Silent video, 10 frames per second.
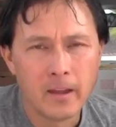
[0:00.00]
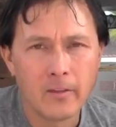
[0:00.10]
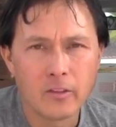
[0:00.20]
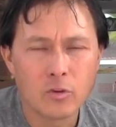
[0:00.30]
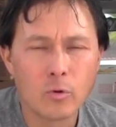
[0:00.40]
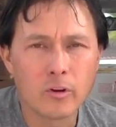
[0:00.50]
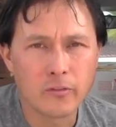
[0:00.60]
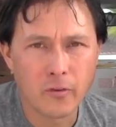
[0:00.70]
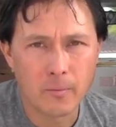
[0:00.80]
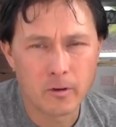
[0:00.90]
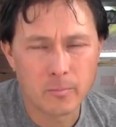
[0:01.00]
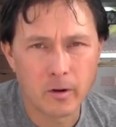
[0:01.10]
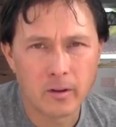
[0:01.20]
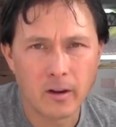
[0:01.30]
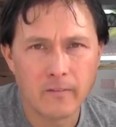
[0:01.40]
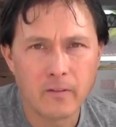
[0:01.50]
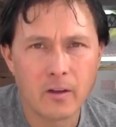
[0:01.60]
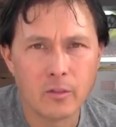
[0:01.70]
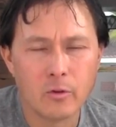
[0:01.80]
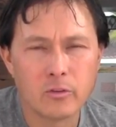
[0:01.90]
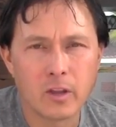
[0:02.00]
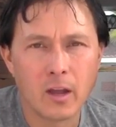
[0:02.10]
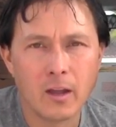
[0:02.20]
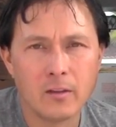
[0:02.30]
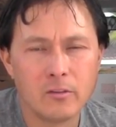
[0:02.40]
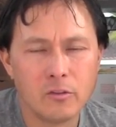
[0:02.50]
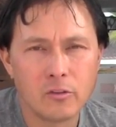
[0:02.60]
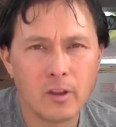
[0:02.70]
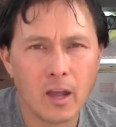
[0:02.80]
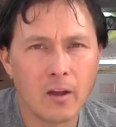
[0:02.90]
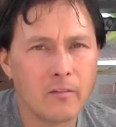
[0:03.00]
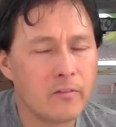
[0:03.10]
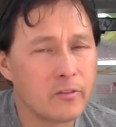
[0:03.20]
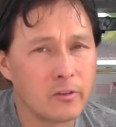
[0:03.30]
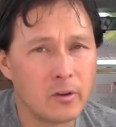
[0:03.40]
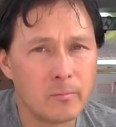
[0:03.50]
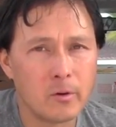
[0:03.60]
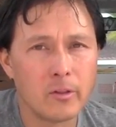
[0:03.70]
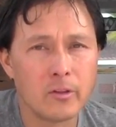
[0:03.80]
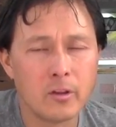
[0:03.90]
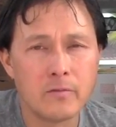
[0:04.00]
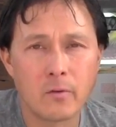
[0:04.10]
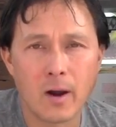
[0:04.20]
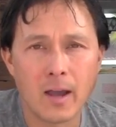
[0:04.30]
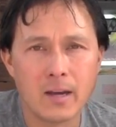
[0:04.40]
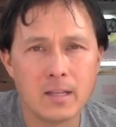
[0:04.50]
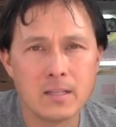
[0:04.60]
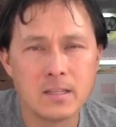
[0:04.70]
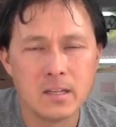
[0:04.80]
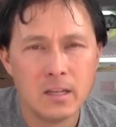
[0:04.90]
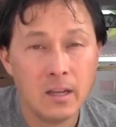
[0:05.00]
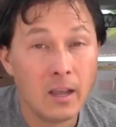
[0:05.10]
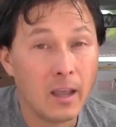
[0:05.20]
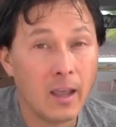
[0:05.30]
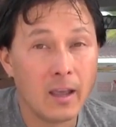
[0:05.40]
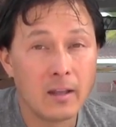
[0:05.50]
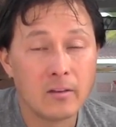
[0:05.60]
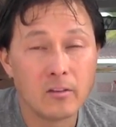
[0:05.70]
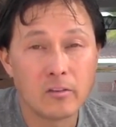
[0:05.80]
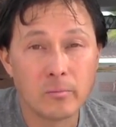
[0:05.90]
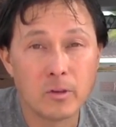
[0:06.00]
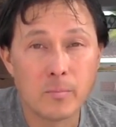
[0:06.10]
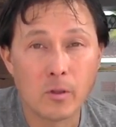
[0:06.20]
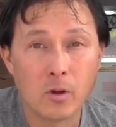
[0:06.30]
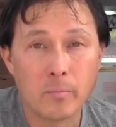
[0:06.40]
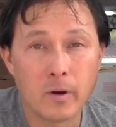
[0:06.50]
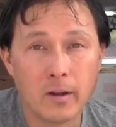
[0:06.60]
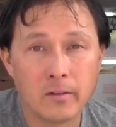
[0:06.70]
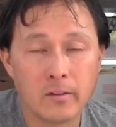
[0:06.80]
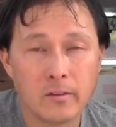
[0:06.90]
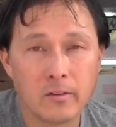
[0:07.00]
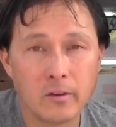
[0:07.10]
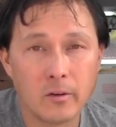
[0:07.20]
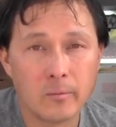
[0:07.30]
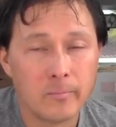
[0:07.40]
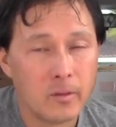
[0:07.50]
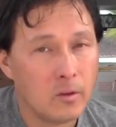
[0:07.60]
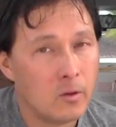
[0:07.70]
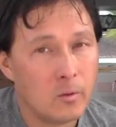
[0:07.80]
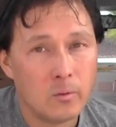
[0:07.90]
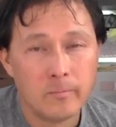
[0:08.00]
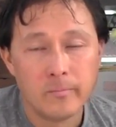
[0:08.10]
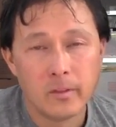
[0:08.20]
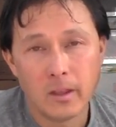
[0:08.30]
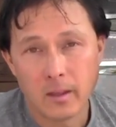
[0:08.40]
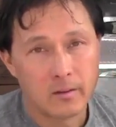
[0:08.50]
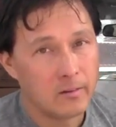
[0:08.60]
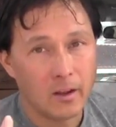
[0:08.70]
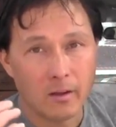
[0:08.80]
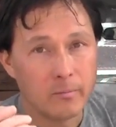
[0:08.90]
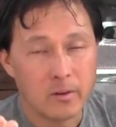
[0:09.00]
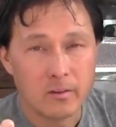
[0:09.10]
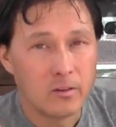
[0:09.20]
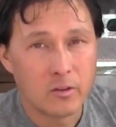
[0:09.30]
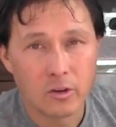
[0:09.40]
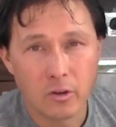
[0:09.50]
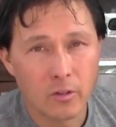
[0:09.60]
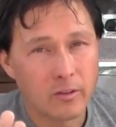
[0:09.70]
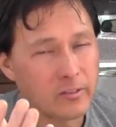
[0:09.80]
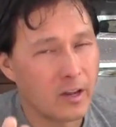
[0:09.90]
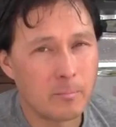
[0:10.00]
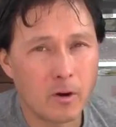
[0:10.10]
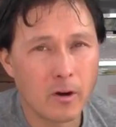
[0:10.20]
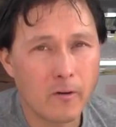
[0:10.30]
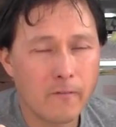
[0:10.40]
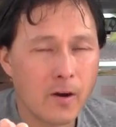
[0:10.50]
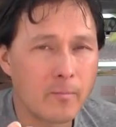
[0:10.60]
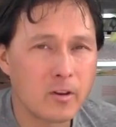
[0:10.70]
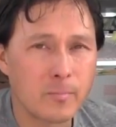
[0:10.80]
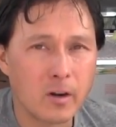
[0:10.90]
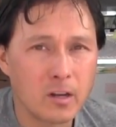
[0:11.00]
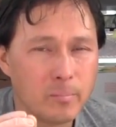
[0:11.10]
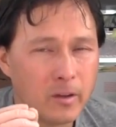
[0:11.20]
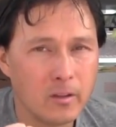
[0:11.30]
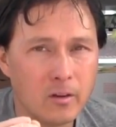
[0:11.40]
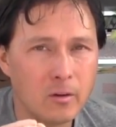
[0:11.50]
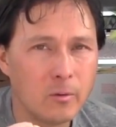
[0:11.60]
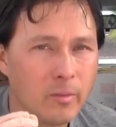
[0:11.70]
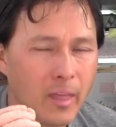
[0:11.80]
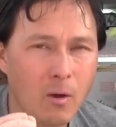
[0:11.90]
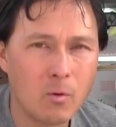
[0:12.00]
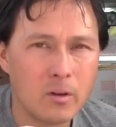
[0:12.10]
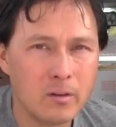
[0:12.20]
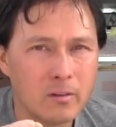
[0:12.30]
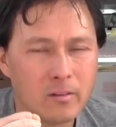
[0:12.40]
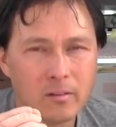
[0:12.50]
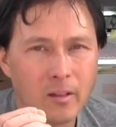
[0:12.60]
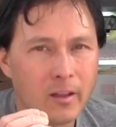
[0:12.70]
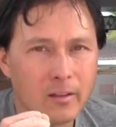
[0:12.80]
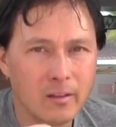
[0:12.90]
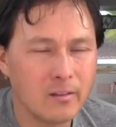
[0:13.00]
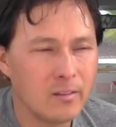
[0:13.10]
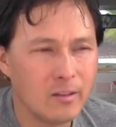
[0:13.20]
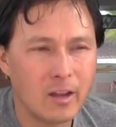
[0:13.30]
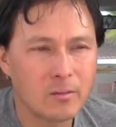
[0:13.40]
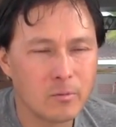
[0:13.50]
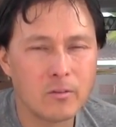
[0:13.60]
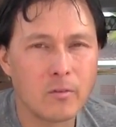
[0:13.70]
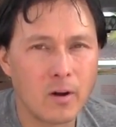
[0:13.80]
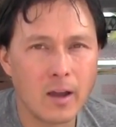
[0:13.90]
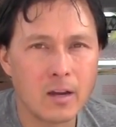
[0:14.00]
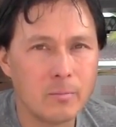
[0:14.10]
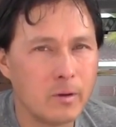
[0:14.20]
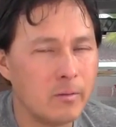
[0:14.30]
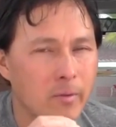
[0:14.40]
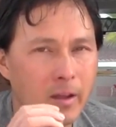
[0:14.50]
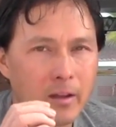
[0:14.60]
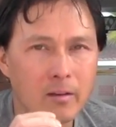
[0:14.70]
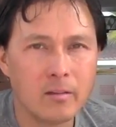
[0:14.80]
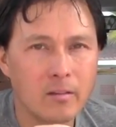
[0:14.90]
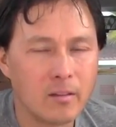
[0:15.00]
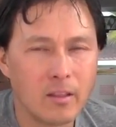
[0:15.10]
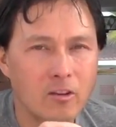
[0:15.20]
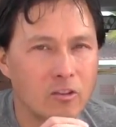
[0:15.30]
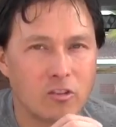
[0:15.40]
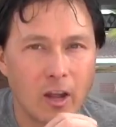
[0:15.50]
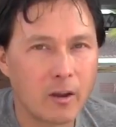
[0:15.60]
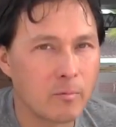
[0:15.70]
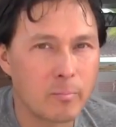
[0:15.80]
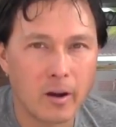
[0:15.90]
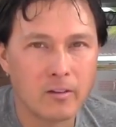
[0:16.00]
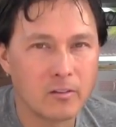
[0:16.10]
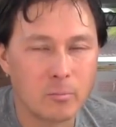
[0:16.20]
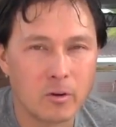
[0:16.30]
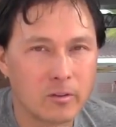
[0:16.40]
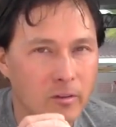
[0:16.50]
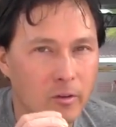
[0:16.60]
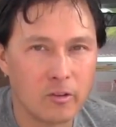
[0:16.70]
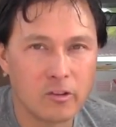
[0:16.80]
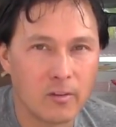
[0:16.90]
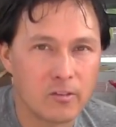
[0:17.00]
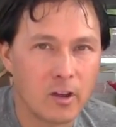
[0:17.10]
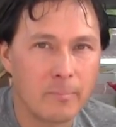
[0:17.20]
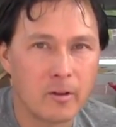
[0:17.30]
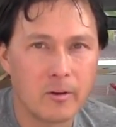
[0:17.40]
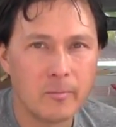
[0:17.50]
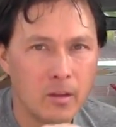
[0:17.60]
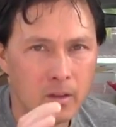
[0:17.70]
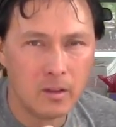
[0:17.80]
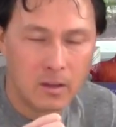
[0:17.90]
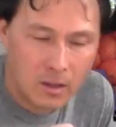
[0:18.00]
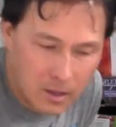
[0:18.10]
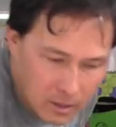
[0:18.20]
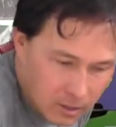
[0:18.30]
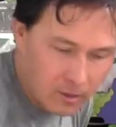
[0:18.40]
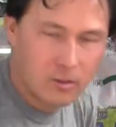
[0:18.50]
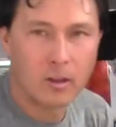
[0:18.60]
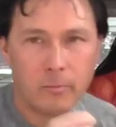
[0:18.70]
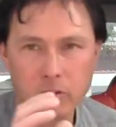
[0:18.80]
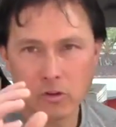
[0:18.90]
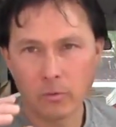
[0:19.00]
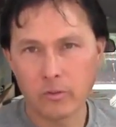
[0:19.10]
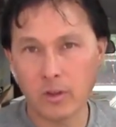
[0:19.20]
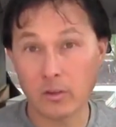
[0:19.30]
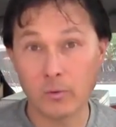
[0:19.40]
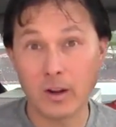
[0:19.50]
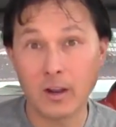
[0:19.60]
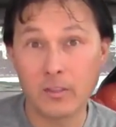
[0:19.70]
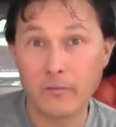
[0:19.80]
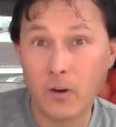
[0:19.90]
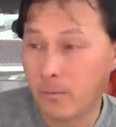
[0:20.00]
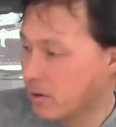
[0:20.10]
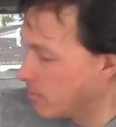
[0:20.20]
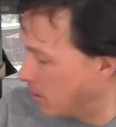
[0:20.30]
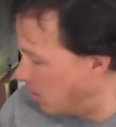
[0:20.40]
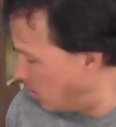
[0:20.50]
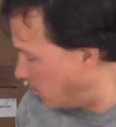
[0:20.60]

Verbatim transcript: and the Torrance farmers market. I find those guys usually have some really good varieties and some super low prices, you know. And yeah, I mean, you could go to the Santa Monica farmers market, but you know, that one, like, you got some good variety, but man, they just jack up the prices more because they know the chefs shop there. Any case, let me share with you guys what I got at the farmer's market